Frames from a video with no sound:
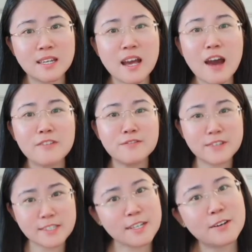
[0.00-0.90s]
our
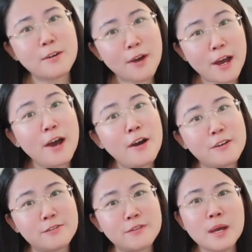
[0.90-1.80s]
physical
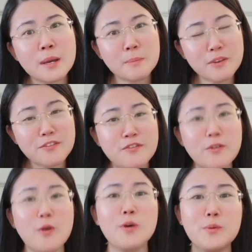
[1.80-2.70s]
health
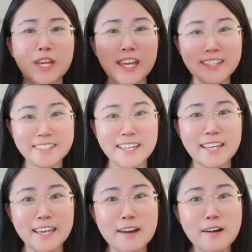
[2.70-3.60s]
before we can take
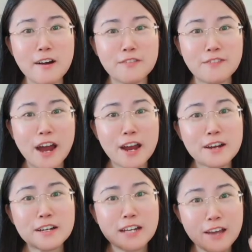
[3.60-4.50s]
care of
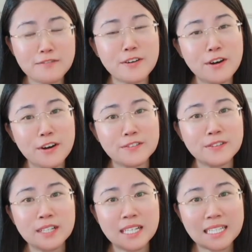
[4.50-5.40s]
higher level of
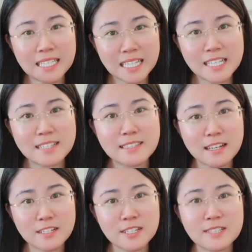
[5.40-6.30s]
needs
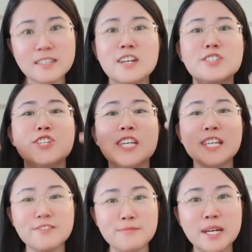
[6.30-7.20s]
such as
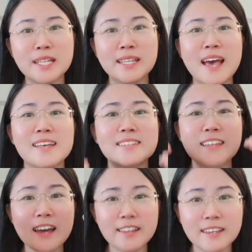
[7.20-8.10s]
achievement,
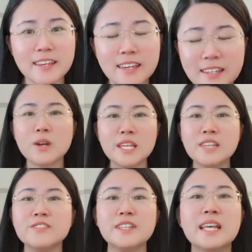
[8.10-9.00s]
aesthetic, or
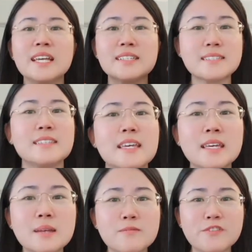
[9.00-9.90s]
even
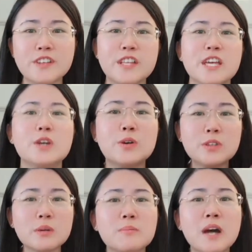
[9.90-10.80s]
esteem, feeling good
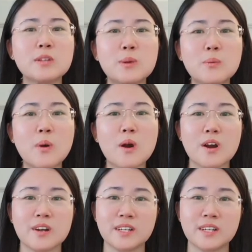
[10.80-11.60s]
about the work